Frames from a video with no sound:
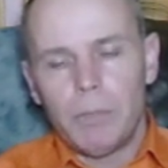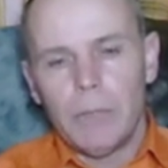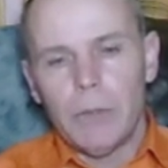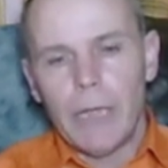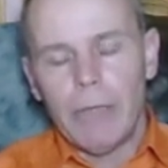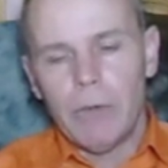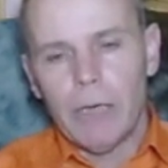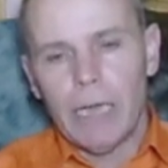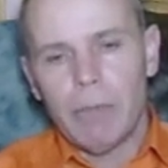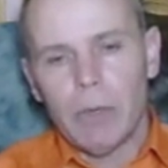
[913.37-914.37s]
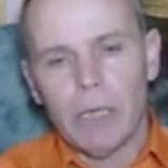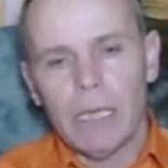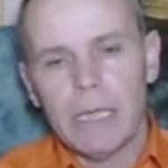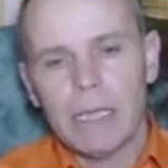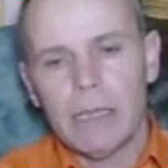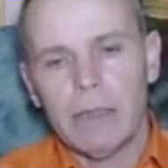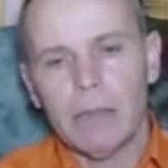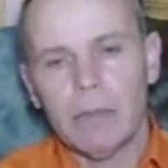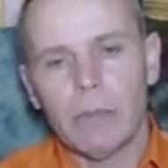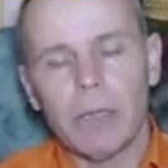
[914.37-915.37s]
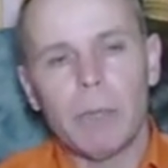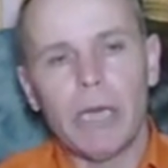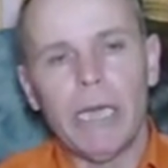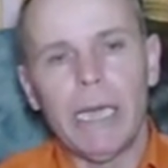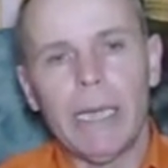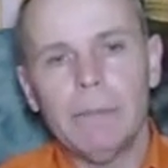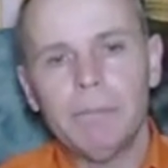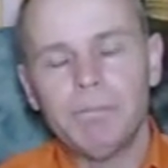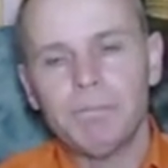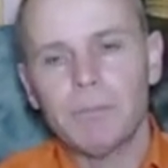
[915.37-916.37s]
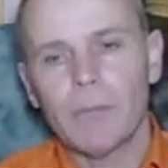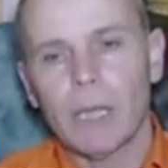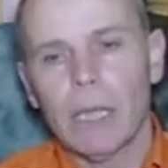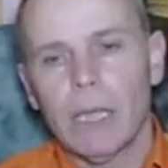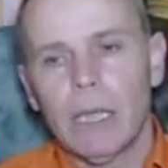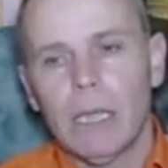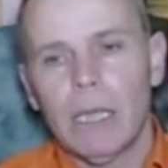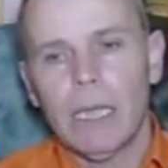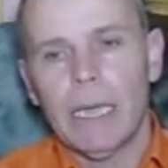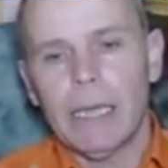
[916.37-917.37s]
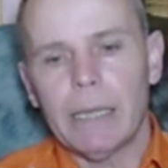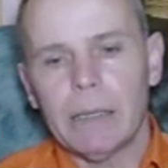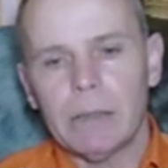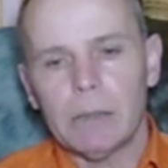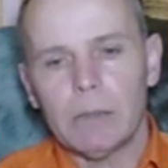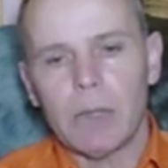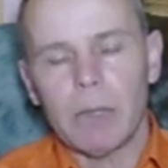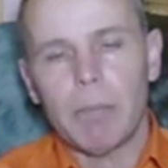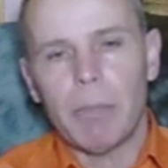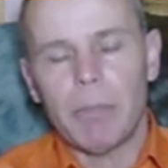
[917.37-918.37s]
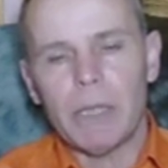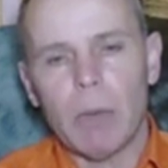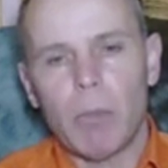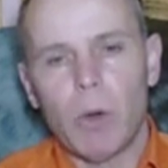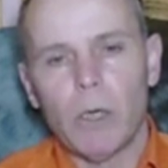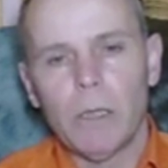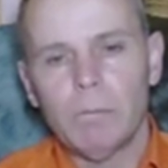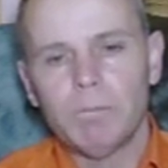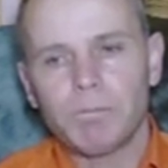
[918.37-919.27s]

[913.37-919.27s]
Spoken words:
You have your name on the list with a breeder and the puppies are born.